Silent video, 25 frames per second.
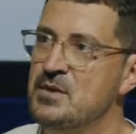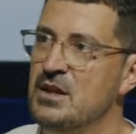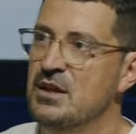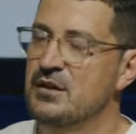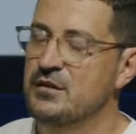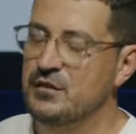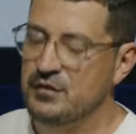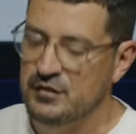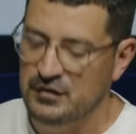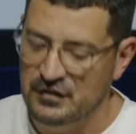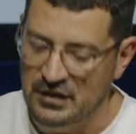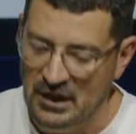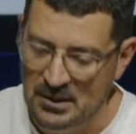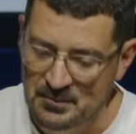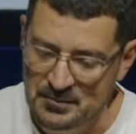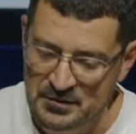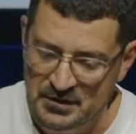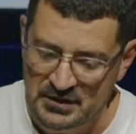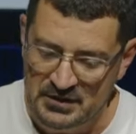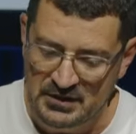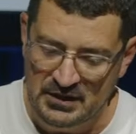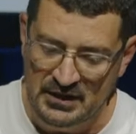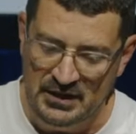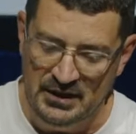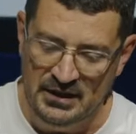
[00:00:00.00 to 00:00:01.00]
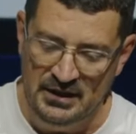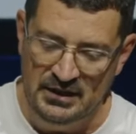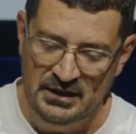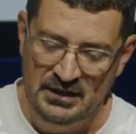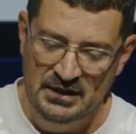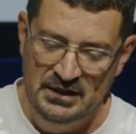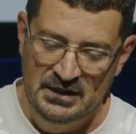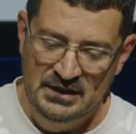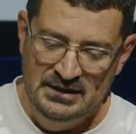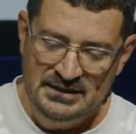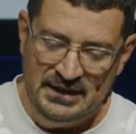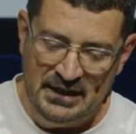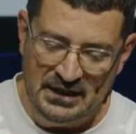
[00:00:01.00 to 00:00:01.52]
something
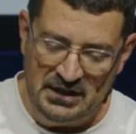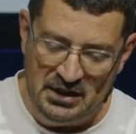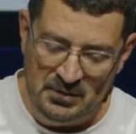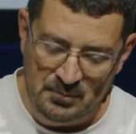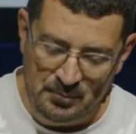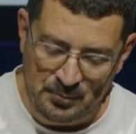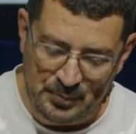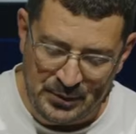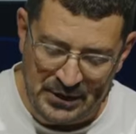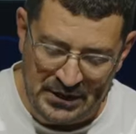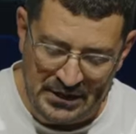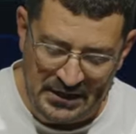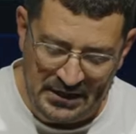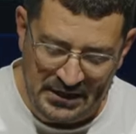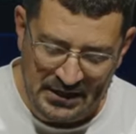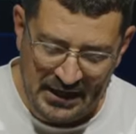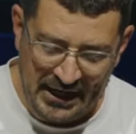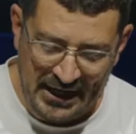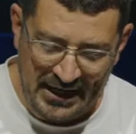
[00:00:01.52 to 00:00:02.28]
that can be